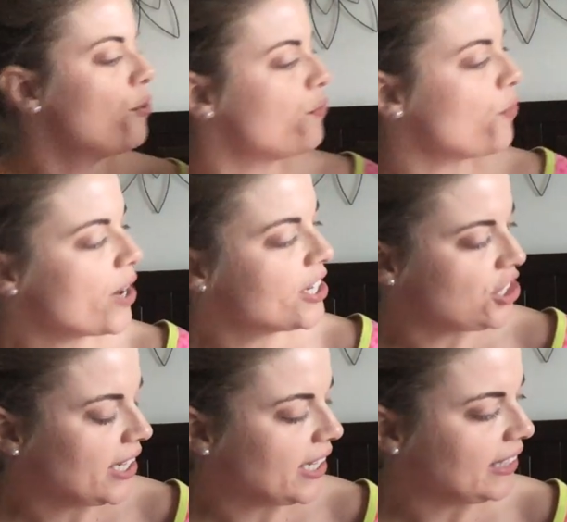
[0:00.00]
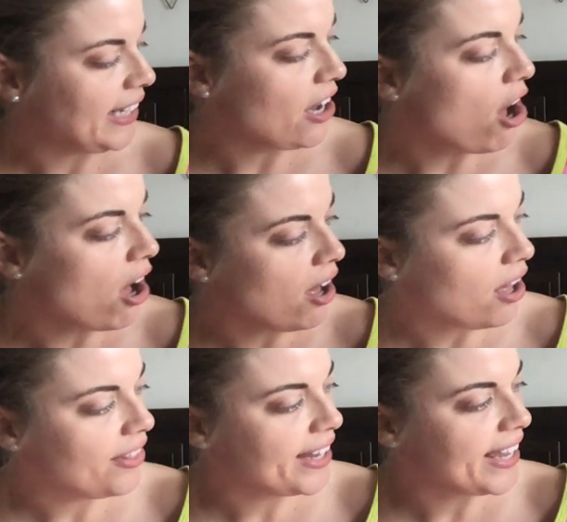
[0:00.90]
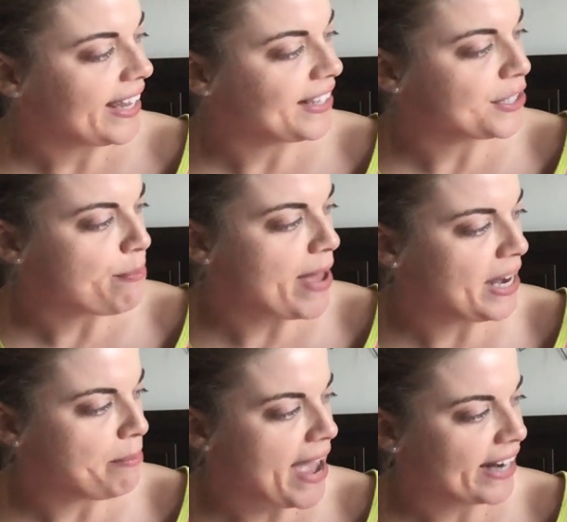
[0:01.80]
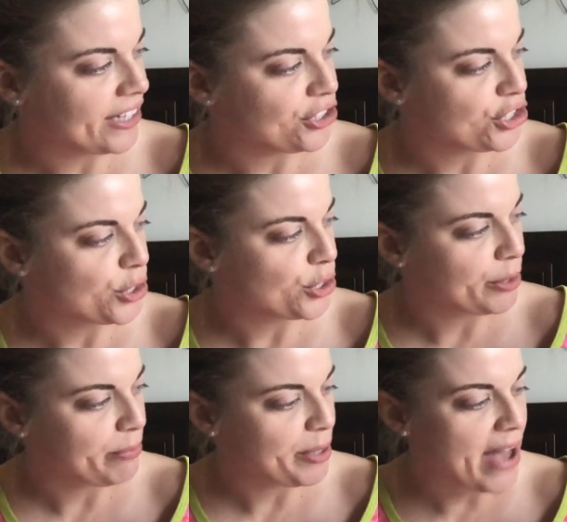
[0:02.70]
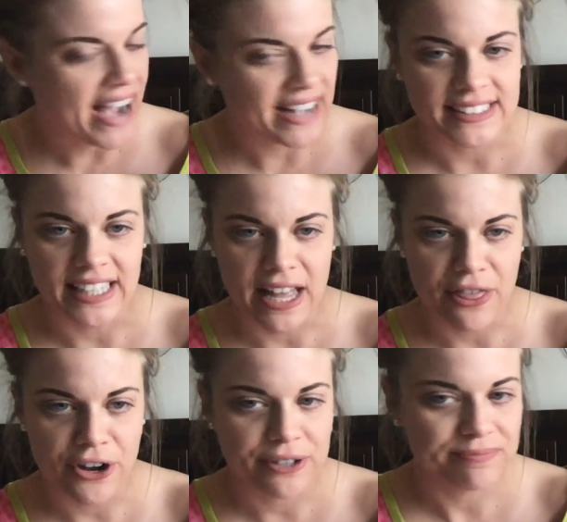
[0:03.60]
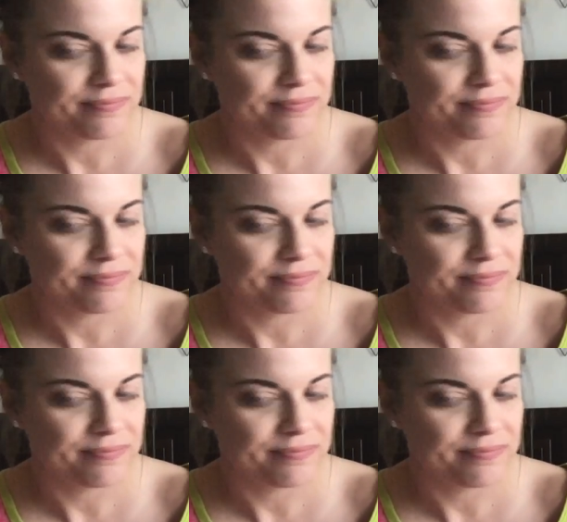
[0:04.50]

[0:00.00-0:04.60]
Fortunately, all the king's men managed to put me back together.